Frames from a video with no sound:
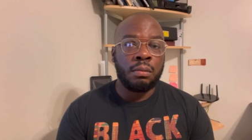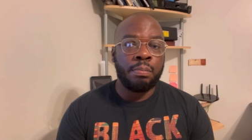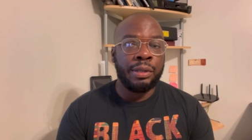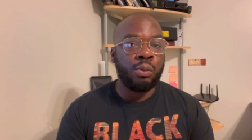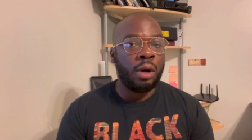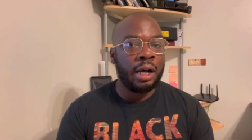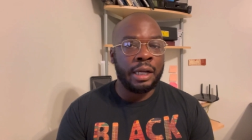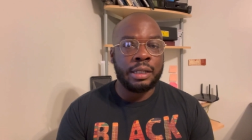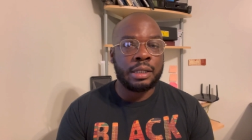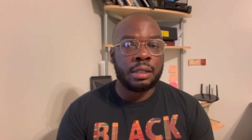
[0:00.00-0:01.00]
Be
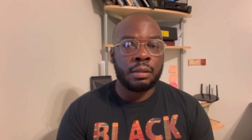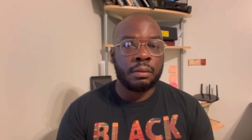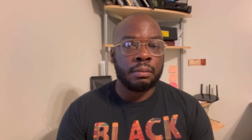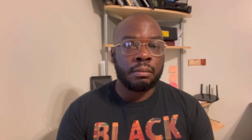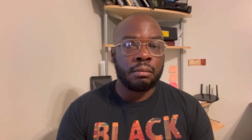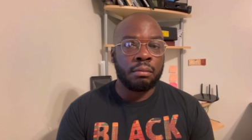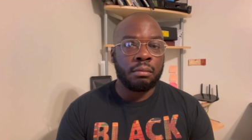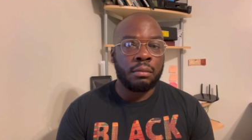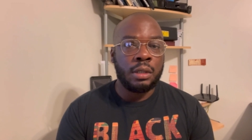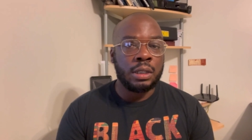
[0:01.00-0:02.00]
wise.
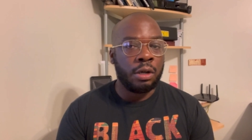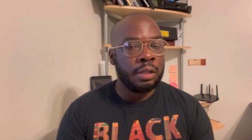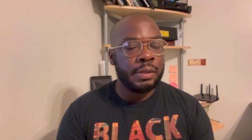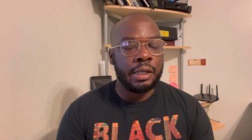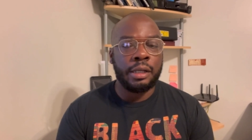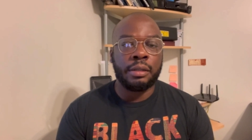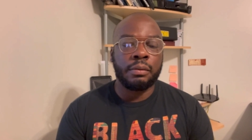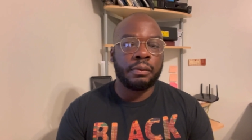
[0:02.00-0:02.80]
That's all I'm saying.